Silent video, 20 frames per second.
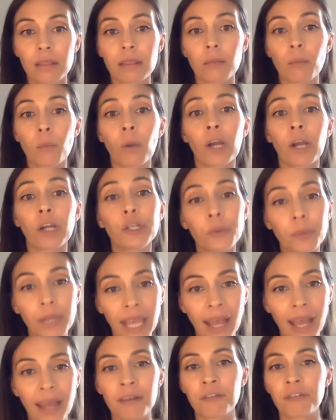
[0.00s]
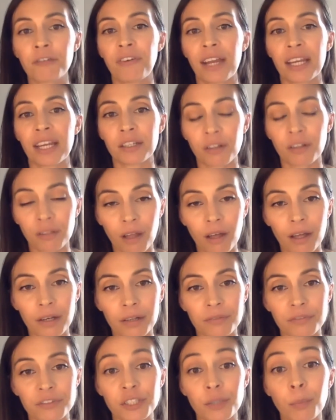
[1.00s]
where you can find a lot
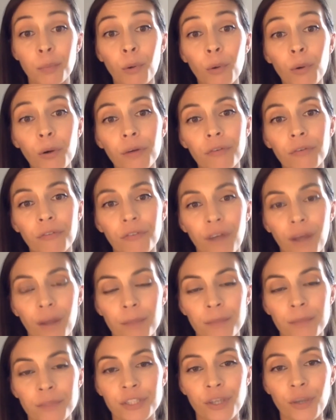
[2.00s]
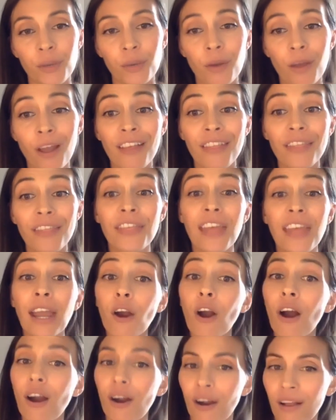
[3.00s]
of support from. So there
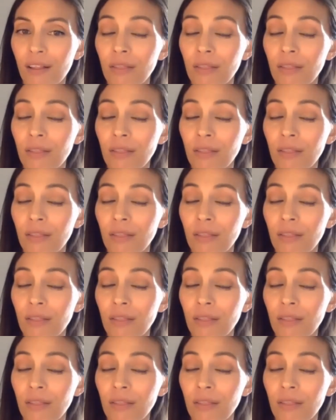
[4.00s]
are